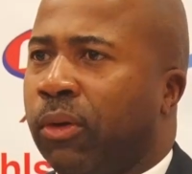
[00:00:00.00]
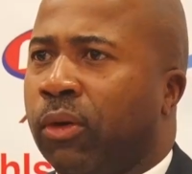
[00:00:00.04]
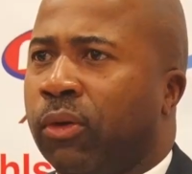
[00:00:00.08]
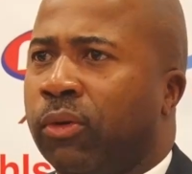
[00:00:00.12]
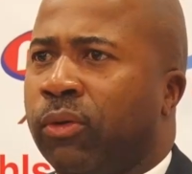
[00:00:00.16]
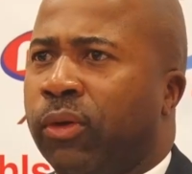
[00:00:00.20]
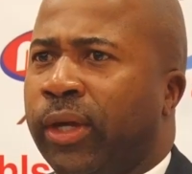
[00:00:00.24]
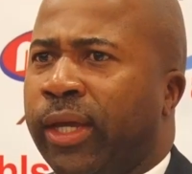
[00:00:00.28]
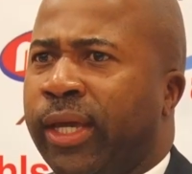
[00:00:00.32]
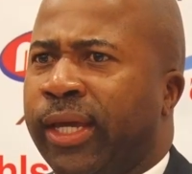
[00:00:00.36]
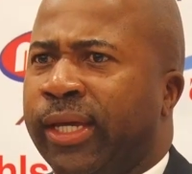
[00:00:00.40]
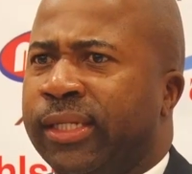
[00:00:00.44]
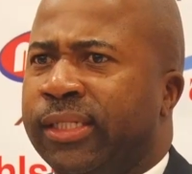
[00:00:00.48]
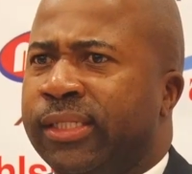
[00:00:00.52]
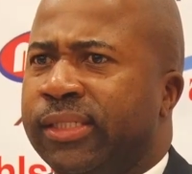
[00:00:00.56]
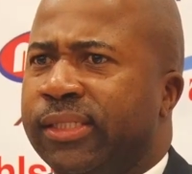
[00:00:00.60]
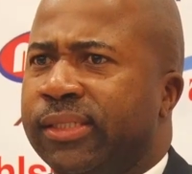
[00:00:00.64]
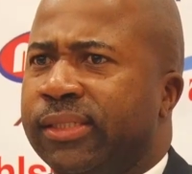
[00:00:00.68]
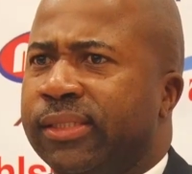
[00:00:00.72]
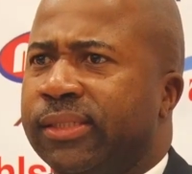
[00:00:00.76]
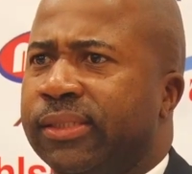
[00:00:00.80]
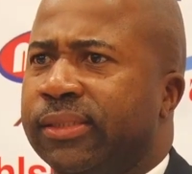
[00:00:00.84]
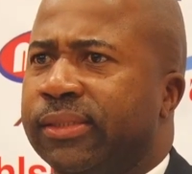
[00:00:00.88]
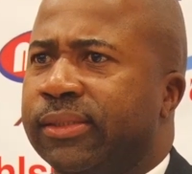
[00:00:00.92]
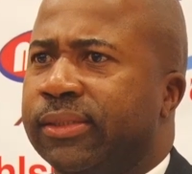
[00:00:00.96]
Bongo had.
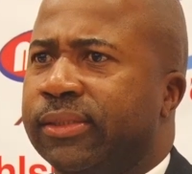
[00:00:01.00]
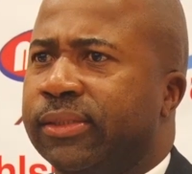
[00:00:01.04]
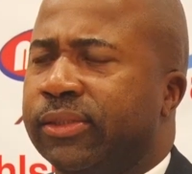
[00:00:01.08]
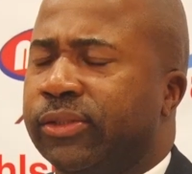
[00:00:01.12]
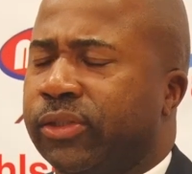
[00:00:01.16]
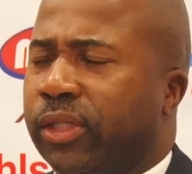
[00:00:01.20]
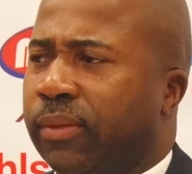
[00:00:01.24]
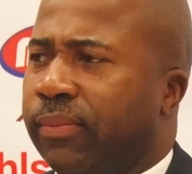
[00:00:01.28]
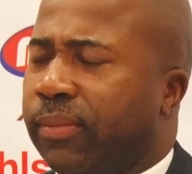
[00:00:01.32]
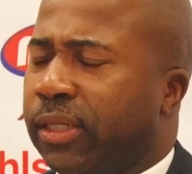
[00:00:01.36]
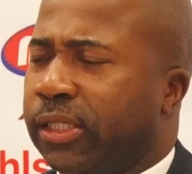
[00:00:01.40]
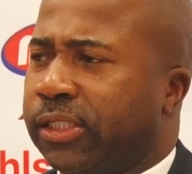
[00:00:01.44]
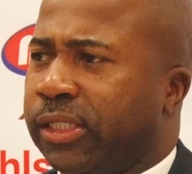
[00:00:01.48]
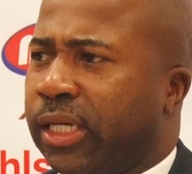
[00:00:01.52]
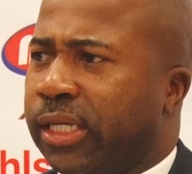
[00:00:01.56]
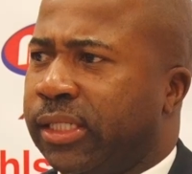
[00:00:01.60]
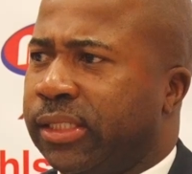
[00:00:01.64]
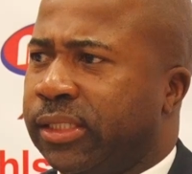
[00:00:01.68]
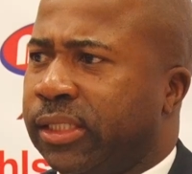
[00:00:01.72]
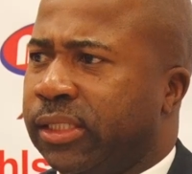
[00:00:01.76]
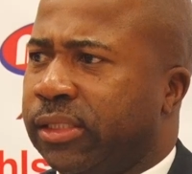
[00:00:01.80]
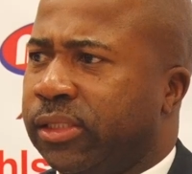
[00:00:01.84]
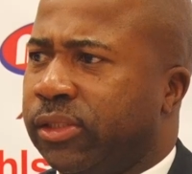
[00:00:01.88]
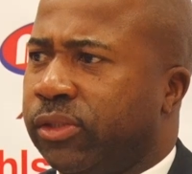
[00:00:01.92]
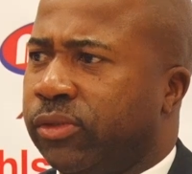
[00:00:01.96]
So I'm
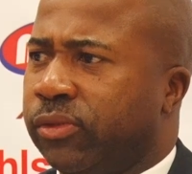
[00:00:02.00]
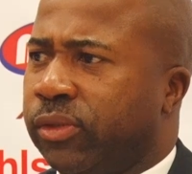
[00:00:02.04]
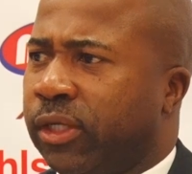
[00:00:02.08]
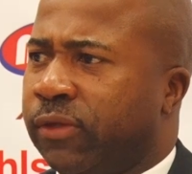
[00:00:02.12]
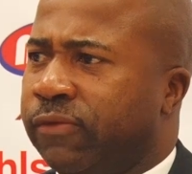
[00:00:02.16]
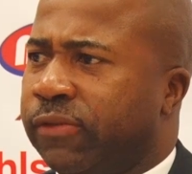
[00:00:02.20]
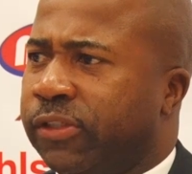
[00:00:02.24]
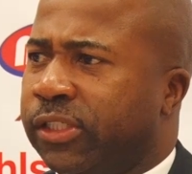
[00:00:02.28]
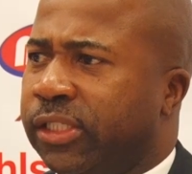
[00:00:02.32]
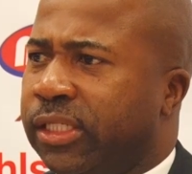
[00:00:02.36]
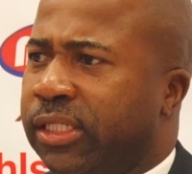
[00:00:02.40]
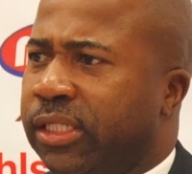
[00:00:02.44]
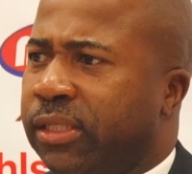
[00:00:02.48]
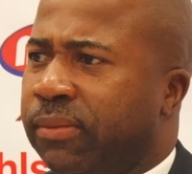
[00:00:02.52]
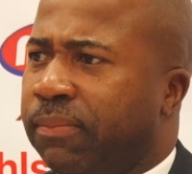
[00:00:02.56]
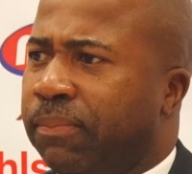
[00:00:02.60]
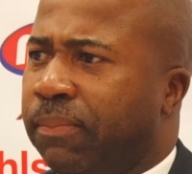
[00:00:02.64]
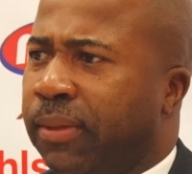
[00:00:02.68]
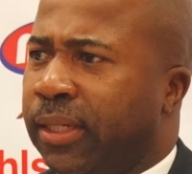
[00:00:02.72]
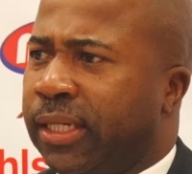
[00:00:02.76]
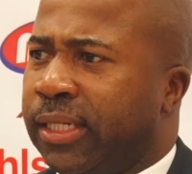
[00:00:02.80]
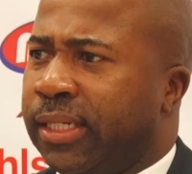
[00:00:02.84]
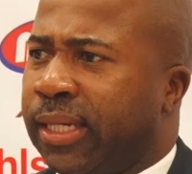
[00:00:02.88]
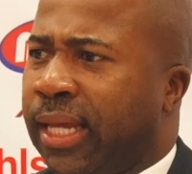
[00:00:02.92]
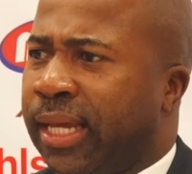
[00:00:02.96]
excited to have seen him
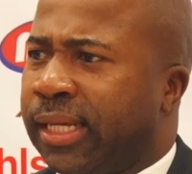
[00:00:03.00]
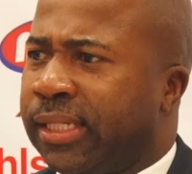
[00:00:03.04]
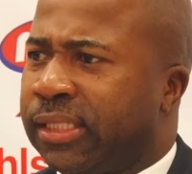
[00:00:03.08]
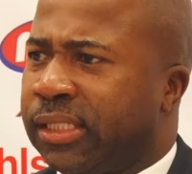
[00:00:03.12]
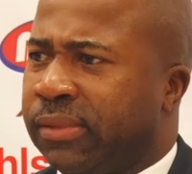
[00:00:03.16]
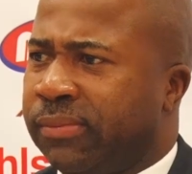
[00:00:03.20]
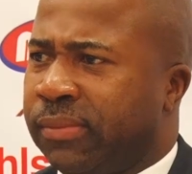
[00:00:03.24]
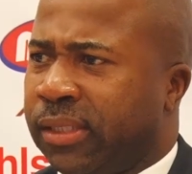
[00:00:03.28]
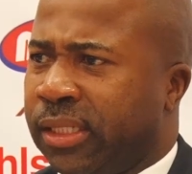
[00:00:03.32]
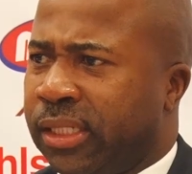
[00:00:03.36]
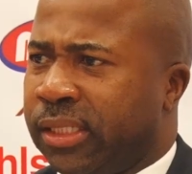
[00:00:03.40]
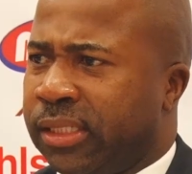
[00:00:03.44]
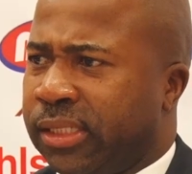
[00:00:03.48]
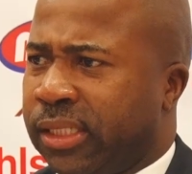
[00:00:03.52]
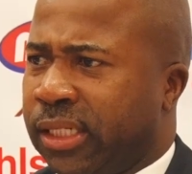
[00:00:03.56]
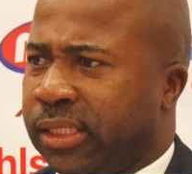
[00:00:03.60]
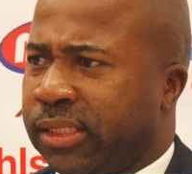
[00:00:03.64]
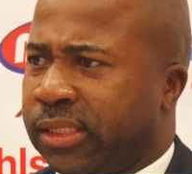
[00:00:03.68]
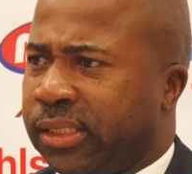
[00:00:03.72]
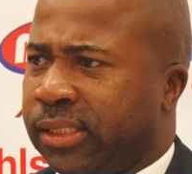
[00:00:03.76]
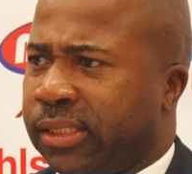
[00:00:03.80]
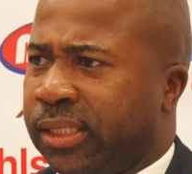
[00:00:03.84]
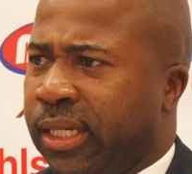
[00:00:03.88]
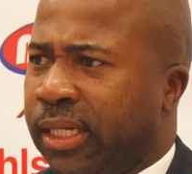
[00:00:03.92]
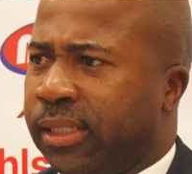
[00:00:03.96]
play 90 minutes
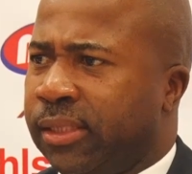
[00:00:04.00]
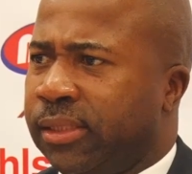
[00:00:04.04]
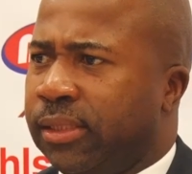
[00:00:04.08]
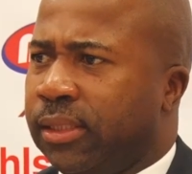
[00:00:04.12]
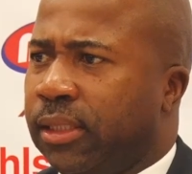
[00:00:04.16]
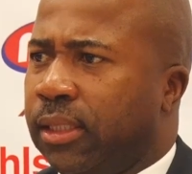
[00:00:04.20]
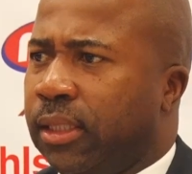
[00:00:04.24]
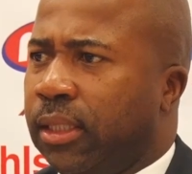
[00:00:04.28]
yesterday.